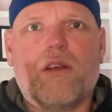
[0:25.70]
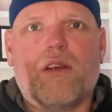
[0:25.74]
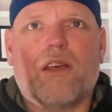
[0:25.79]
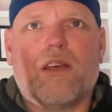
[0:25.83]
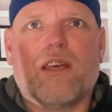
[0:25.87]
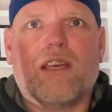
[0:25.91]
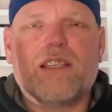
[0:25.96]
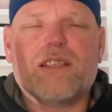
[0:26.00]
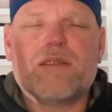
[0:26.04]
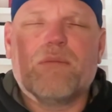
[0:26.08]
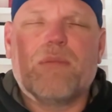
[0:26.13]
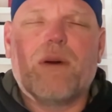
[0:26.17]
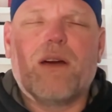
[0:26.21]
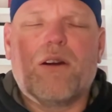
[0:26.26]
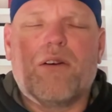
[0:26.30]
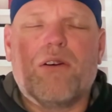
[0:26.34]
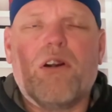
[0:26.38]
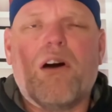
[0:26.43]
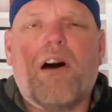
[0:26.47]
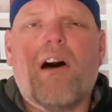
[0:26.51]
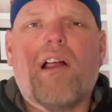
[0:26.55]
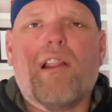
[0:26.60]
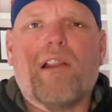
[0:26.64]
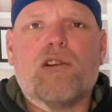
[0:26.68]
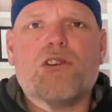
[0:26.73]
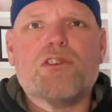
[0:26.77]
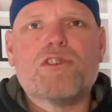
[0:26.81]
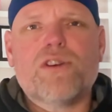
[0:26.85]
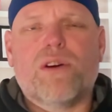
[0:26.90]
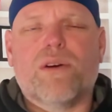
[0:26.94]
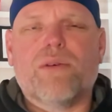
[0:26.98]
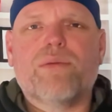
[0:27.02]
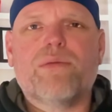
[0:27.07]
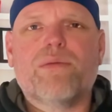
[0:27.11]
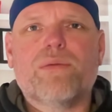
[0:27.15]
get some better knowledge
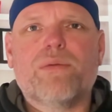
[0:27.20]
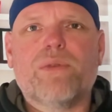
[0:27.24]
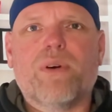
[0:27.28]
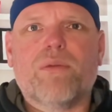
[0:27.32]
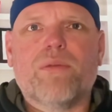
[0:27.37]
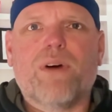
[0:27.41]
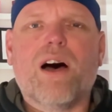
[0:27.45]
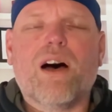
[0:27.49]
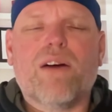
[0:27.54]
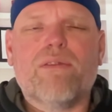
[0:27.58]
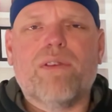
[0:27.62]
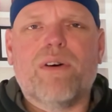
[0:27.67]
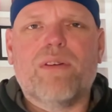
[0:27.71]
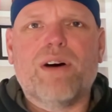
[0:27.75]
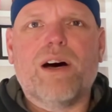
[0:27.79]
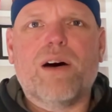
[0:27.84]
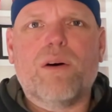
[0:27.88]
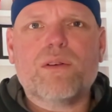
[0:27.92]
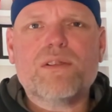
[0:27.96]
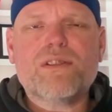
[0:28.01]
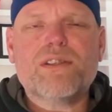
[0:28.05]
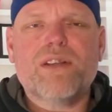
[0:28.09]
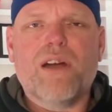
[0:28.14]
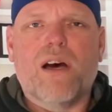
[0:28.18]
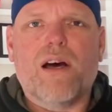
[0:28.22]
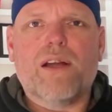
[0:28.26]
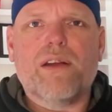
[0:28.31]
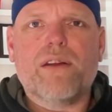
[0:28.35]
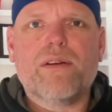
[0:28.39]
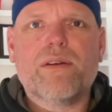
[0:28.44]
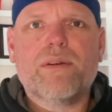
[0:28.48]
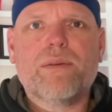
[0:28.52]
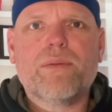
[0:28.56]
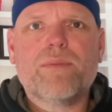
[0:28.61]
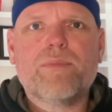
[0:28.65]
of how it's done.
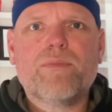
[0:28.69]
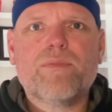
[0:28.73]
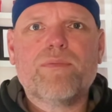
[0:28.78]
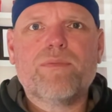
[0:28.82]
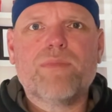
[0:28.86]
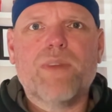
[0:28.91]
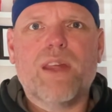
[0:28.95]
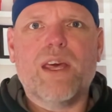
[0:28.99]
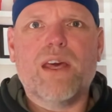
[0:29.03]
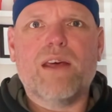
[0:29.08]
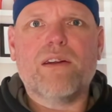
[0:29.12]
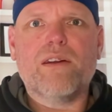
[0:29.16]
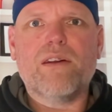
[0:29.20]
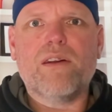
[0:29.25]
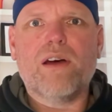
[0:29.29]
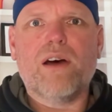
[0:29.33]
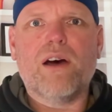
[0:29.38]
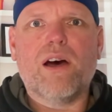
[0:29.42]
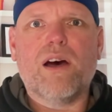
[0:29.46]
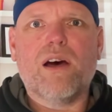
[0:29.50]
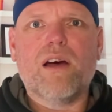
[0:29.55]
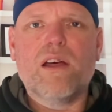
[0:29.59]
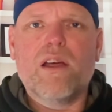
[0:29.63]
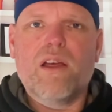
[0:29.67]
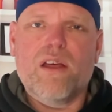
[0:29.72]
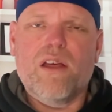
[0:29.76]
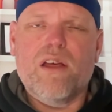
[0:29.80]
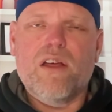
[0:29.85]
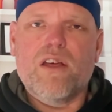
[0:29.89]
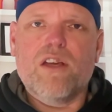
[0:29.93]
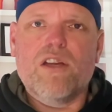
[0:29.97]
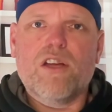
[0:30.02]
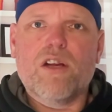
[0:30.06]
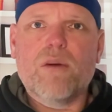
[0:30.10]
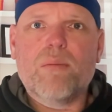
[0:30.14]
And
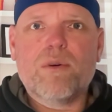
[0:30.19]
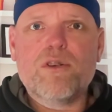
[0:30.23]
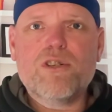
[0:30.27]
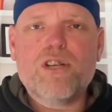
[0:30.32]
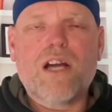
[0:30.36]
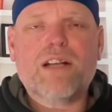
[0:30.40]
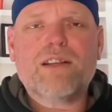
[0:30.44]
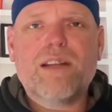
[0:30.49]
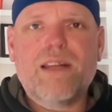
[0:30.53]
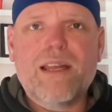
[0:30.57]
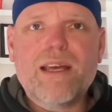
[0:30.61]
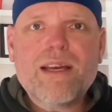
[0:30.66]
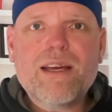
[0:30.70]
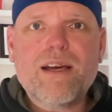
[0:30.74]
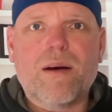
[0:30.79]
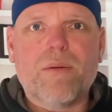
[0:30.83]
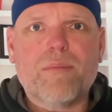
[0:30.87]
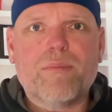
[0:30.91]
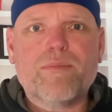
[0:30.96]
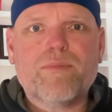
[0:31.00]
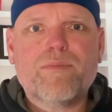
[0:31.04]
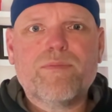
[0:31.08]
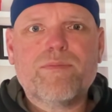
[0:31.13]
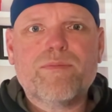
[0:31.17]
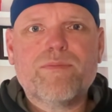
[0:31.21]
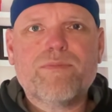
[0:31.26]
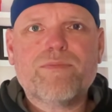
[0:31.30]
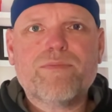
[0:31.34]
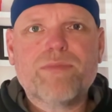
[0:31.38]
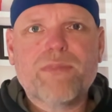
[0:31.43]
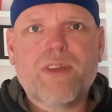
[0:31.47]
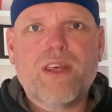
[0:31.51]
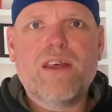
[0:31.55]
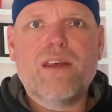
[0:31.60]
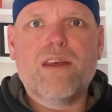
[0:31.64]
your projected income.
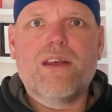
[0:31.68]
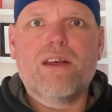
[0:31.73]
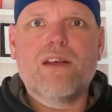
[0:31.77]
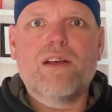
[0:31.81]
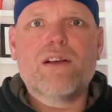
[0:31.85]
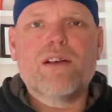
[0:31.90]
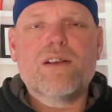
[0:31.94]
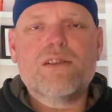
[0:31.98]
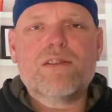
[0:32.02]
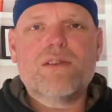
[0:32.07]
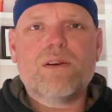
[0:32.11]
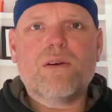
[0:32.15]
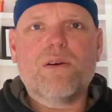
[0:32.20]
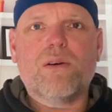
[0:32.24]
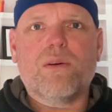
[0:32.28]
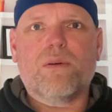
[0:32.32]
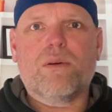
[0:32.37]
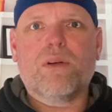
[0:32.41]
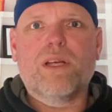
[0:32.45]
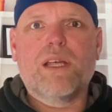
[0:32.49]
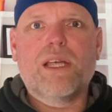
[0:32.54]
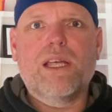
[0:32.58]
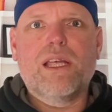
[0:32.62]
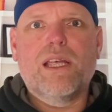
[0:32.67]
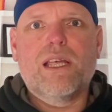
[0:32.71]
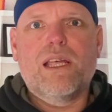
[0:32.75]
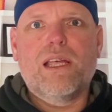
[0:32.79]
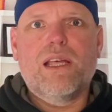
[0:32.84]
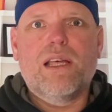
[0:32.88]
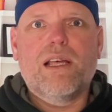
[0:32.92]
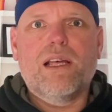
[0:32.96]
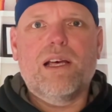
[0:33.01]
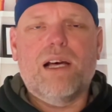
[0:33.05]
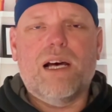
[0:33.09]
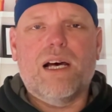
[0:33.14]
So
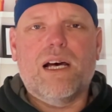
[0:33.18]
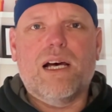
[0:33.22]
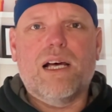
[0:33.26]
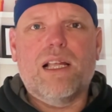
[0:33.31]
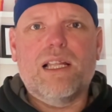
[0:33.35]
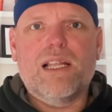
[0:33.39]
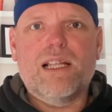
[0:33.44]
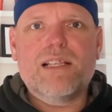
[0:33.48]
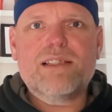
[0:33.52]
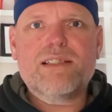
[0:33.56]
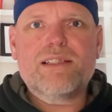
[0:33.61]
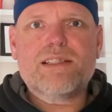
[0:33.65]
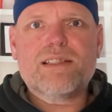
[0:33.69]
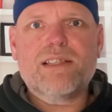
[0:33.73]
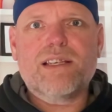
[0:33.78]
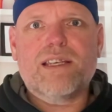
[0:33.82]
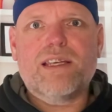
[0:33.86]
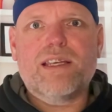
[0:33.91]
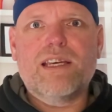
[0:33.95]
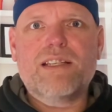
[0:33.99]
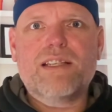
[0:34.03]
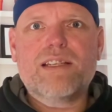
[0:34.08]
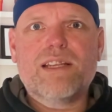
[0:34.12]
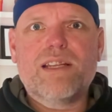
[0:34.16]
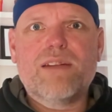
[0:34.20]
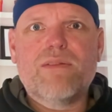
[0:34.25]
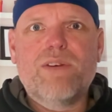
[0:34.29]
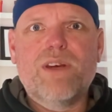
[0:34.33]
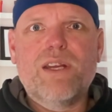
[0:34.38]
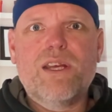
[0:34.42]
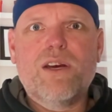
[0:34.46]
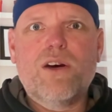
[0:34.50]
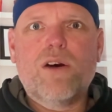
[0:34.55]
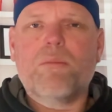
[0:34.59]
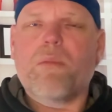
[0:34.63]
let's get to the
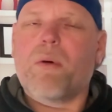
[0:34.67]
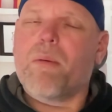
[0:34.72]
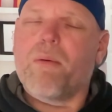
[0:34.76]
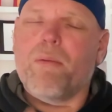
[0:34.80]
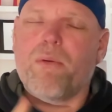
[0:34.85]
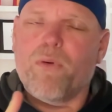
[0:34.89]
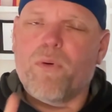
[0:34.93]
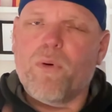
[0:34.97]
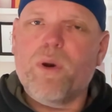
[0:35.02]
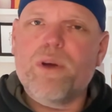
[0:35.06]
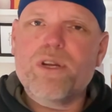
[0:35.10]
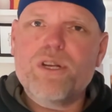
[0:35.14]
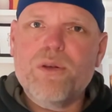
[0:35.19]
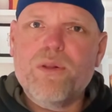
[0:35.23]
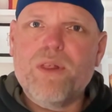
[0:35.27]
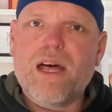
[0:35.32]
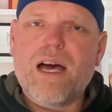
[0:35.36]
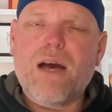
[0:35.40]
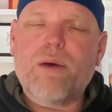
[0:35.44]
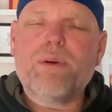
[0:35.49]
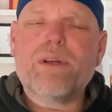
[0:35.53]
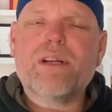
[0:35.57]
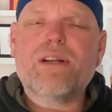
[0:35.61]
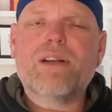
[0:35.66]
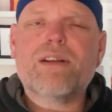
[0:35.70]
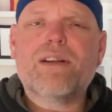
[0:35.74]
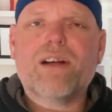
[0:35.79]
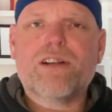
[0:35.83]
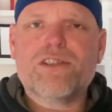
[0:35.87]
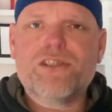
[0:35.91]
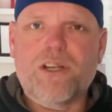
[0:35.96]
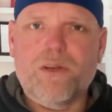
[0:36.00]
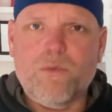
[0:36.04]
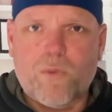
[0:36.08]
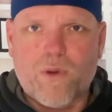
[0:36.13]
video, but before we do that, we need to
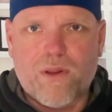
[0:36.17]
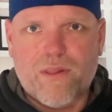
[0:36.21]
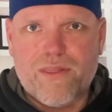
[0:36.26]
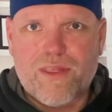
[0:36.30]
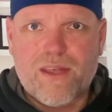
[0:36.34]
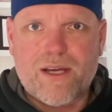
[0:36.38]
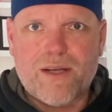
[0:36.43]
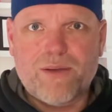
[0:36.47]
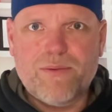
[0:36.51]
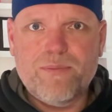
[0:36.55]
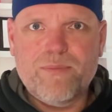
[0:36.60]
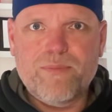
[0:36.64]
touch on one thing.